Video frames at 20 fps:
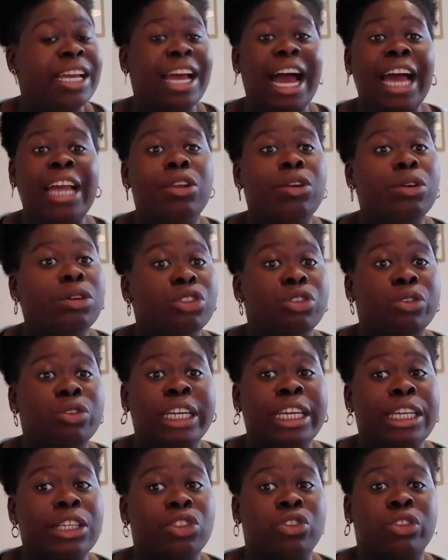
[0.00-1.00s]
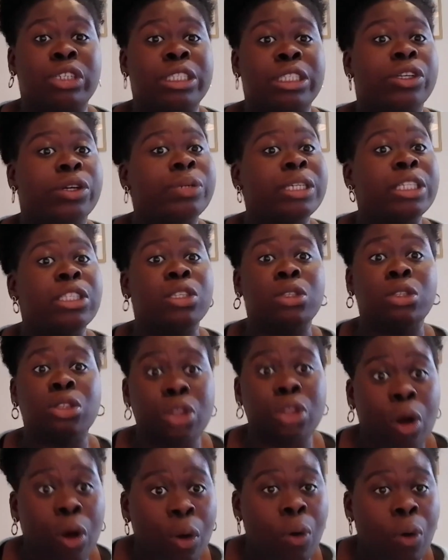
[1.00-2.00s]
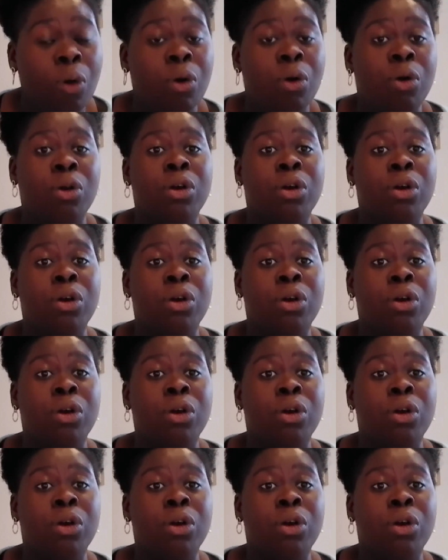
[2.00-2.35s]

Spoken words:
I look through history. There is no